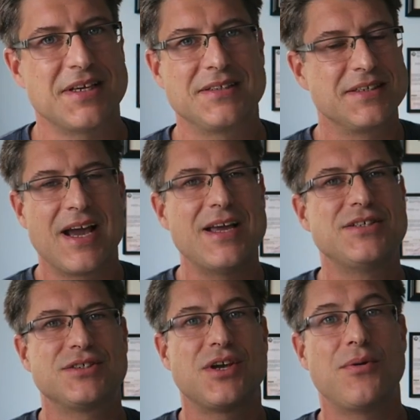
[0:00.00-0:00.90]
Like the
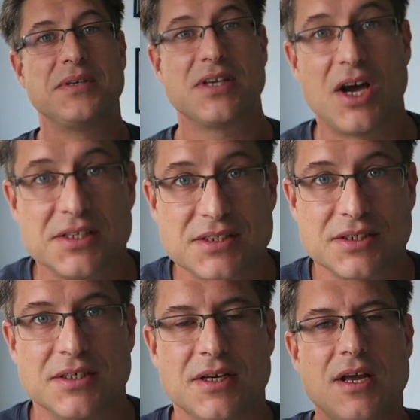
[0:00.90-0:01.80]
guy's just always hustling.